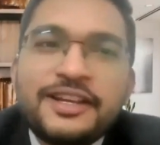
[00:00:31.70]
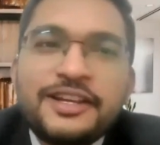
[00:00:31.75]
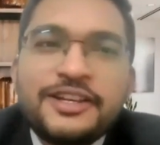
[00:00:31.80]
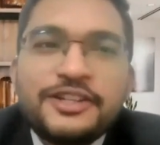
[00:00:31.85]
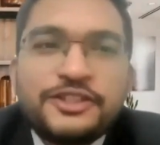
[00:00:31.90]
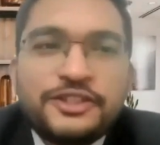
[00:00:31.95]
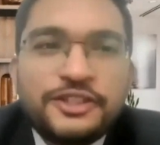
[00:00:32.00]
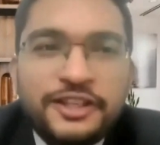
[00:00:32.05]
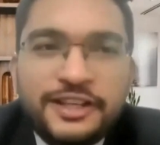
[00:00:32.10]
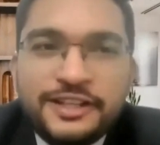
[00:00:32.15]

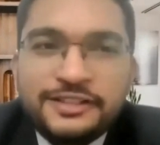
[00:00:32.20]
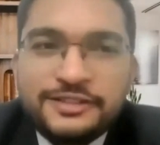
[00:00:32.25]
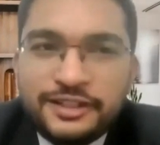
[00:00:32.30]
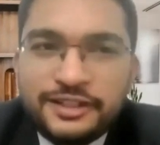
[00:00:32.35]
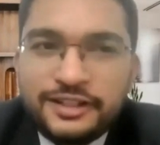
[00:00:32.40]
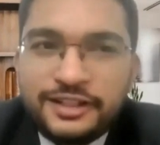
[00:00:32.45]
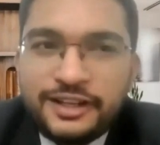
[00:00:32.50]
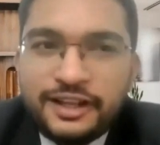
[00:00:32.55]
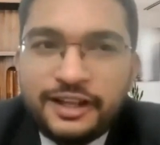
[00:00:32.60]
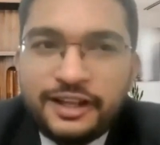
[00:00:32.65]
She
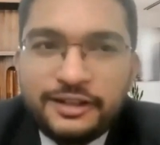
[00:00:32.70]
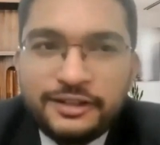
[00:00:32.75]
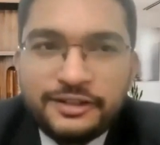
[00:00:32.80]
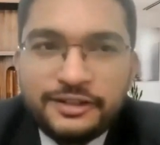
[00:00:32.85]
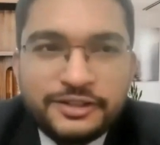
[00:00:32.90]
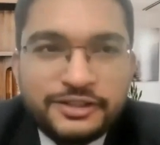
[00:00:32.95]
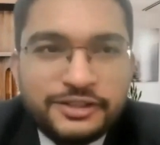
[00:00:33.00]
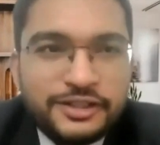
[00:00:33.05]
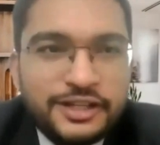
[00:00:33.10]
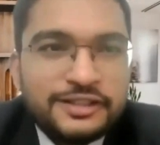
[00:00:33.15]

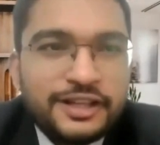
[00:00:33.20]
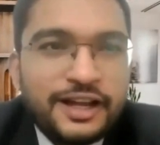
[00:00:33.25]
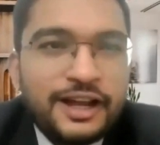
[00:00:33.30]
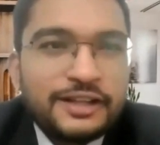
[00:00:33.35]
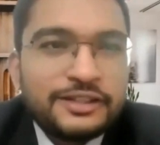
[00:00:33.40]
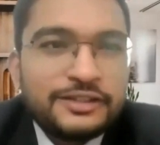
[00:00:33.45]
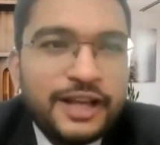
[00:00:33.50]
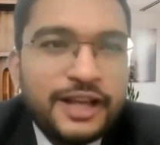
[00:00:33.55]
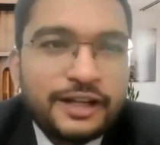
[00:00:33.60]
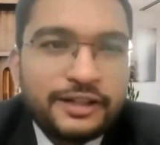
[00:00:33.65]

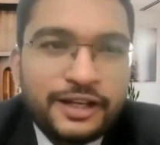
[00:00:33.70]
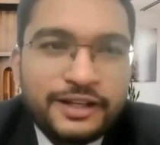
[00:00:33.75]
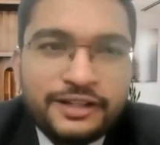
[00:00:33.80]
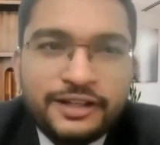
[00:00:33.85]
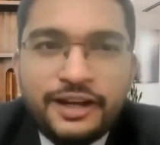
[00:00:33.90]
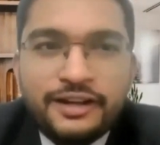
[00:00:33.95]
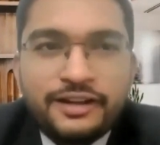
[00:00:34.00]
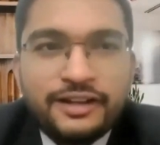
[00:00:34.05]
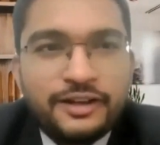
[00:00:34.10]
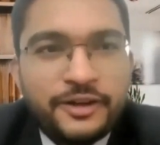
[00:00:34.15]

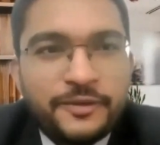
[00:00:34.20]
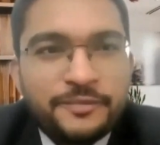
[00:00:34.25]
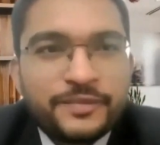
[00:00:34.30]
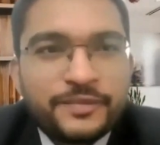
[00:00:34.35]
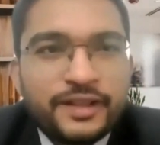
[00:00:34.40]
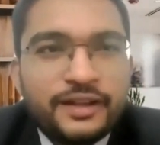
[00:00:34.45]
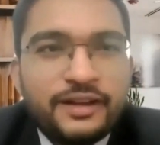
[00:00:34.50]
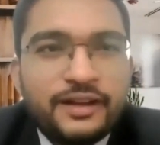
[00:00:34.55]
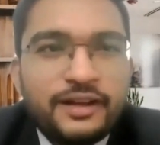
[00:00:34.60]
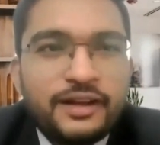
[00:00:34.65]
attended
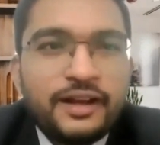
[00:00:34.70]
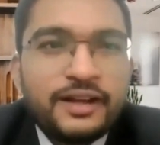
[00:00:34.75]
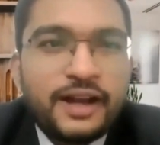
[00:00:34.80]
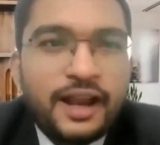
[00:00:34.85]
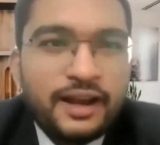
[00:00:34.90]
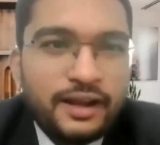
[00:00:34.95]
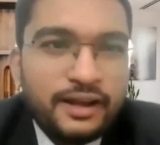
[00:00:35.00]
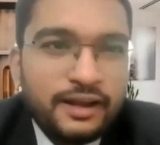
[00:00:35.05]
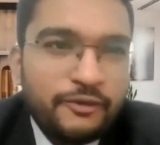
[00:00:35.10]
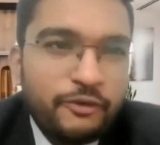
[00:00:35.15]
World
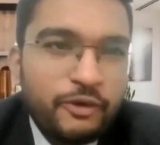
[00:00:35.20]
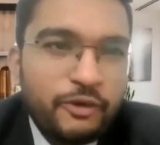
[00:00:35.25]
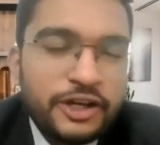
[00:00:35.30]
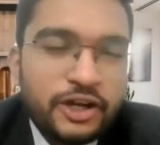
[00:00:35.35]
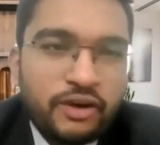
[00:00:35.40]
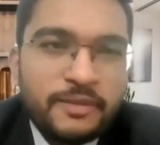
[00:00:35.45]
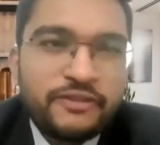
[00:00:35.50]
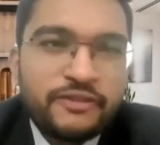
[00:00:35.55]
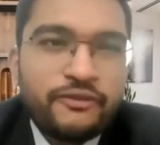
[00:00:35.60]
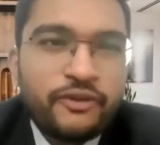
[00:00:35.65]

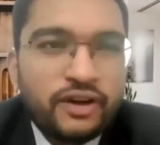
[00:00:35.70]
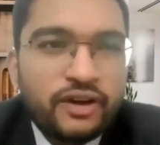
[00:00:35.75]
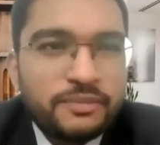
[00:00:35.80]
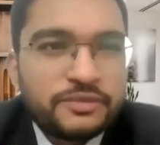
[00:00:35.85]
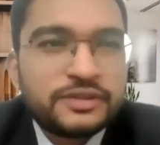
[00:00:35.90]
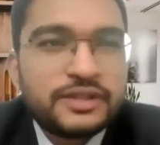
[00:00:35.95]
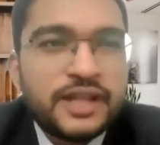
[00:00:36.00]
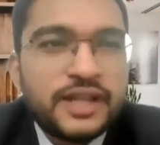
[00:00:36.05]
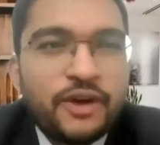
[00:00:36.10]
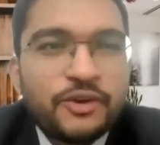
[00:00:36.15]
Economic
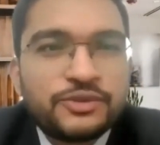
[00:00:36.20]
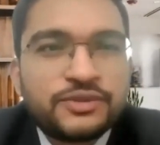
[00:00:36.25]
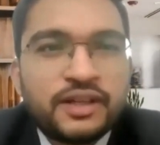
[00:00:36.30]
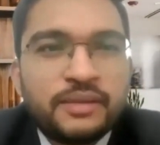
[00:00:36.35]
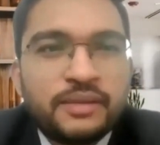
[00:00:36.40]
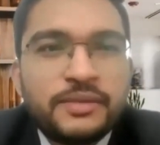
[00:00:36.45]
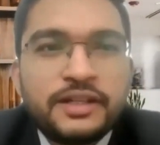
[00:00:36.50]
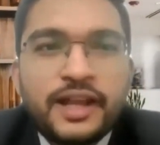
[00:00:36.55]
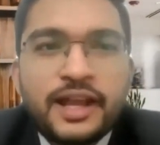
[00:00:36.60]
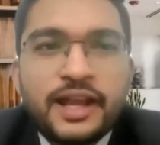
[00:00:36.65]
Forum's Davos
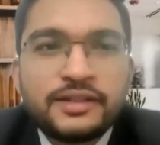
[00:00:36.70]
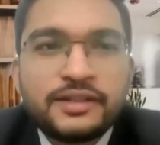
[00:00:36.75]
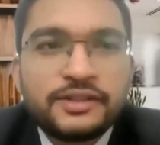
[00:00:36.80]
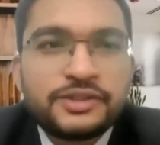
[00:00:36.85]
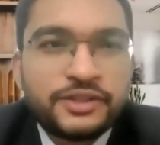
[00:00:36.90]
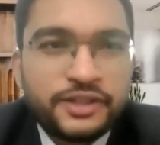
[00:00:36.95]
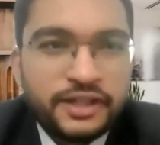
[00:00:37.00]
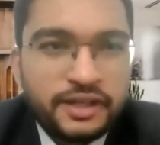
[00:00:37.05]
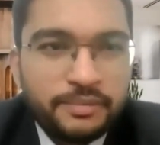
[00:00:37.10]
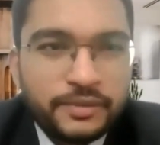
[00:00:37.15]
Summit as a
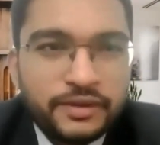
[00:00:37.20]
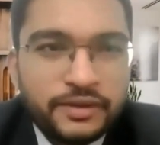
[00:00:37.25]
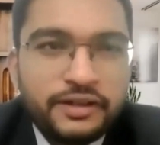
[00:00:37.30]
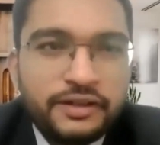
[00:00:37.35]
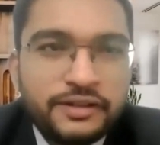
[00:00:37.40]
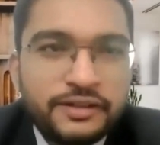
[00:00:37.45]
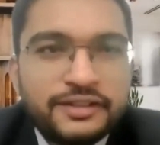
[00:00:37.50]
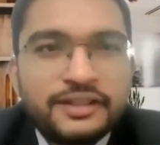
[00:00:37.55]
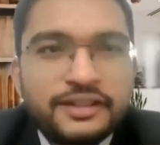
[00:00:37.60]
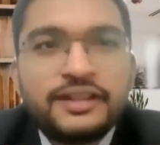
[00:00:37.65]

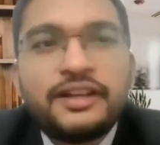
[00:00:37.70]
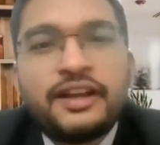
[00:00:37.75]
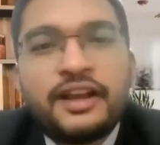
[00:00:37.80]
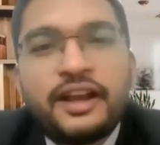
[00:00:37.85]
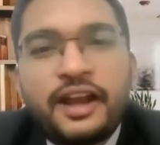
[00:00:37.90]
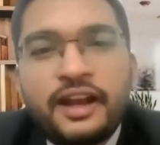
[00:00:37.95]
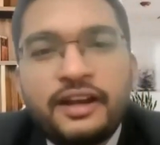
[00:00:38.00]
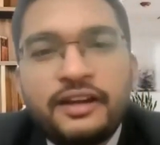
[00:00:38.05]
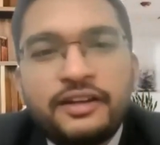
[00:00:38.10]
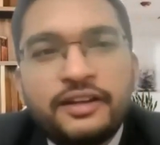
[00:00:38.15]
shaper,
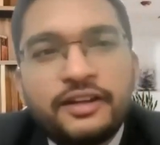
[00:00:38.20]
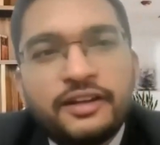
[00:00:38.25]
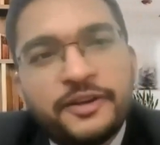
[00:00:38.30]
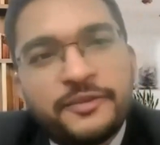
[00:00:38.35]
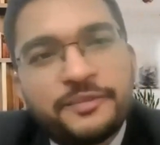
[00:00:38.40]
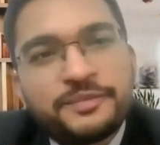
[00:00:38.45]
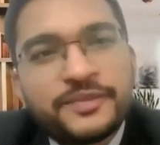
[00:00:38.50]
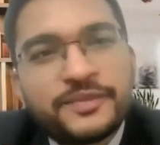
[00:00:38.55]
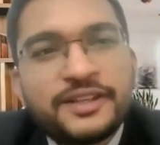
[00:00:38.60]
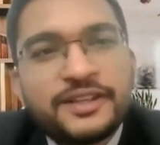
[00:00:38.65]
and
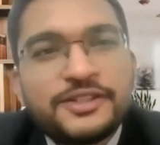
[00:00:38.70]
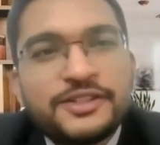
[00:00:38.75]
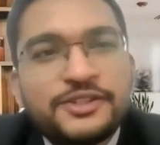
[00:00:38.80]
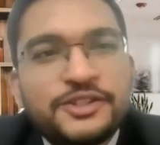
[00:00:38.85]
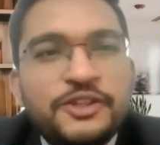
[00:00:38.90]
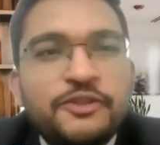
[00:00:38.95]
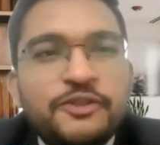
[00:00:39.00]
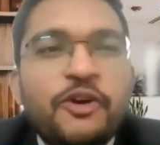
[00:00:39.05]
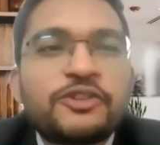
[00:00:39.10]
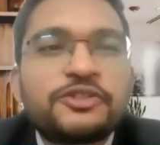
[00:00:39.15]

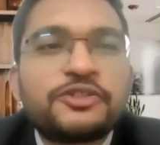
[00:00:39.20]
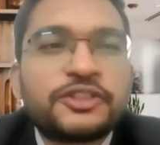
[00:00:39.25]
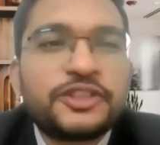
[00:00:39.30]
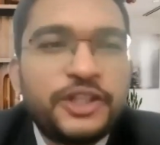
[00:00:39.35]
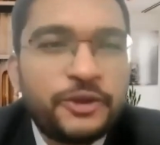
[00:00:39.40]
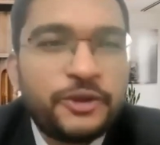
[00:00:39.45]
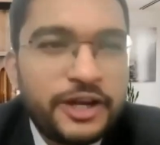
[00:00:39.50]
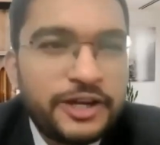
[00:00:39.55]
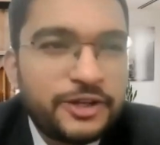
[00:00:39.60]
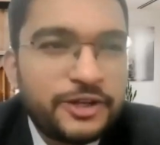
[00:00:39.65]
she was the
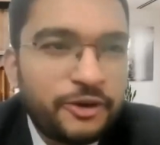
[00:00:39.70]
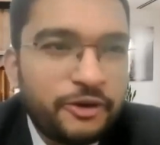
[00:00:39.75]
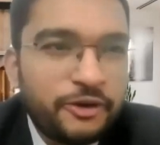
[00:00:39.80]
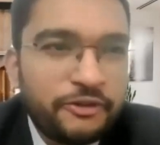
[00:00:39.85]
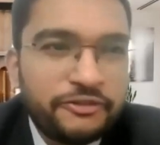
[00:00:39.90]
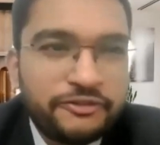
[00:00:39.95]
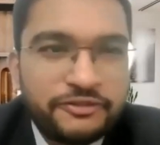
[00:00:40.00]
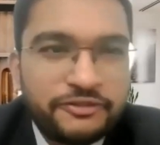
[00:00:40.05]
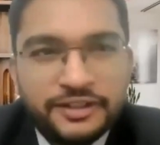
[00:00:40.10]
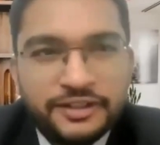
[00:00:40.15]
curator
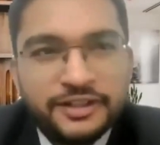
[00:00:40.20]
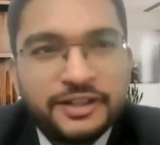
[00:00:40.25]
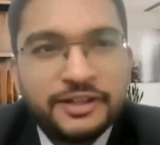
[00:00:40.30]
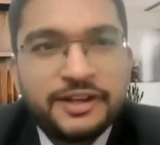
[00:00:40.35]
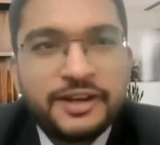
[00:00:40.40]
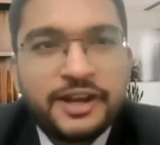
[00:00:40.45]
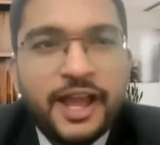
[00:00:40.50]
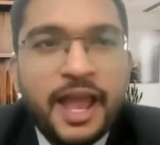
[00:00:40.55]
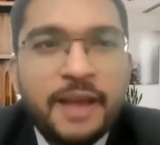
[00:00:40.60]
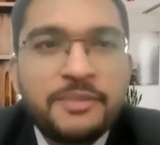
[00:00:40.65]
of
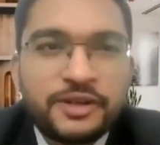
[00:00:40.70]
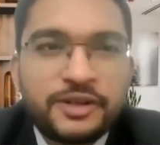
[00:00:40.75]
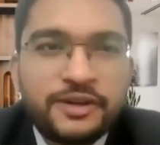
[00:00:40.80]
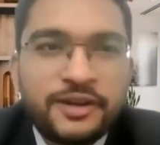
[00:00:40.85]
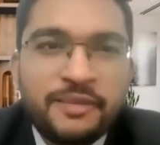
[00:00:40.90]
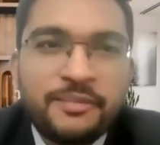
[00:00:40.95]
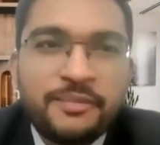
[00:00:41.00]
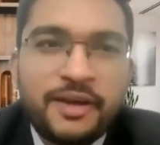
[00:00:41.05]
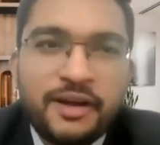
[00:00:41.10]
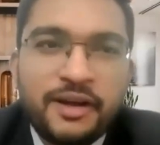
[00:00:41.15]

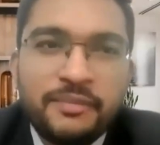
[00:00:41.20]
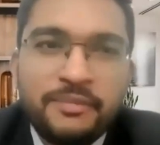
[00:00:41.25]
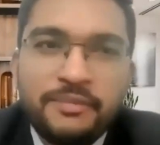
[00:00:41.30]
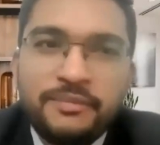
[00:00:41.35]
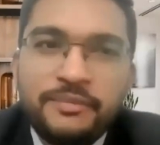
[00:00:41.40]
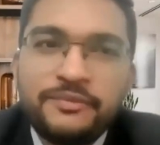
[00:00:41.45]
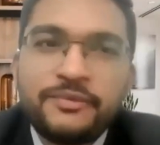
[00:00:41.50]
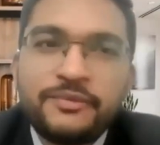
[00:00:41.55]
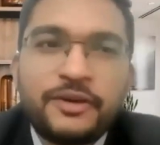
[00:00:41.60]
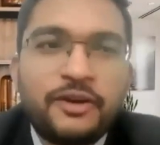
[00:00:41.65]
Amsterdam Hub
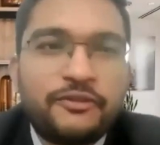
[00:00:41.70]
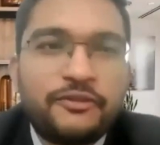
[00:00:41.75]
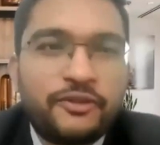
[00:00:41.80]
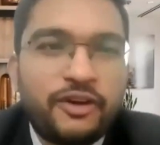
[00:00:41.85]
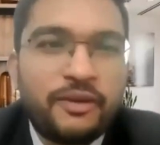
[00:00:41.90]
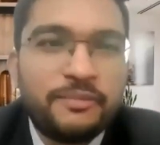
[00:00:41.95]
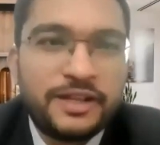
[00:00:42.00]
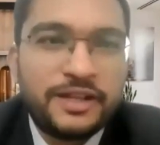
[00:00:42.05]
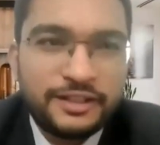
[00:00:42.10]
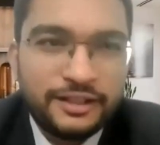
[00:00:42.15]

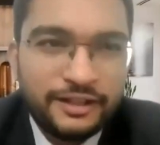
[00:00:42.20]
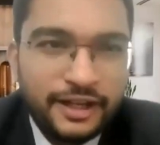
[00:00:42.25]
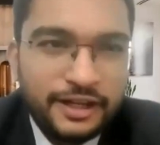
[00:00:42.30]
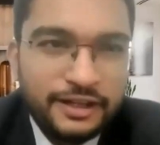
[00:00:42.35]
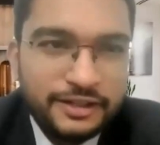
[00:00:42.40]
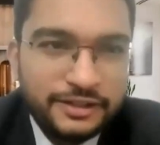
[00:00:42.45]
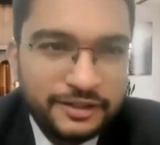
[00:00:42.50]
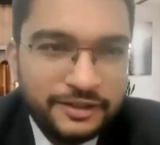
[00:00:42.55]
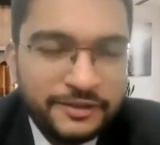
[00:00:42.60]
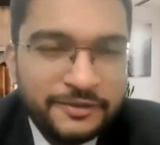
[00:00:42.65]
from
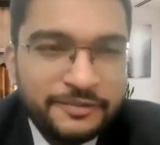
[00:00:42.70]
Netherlands.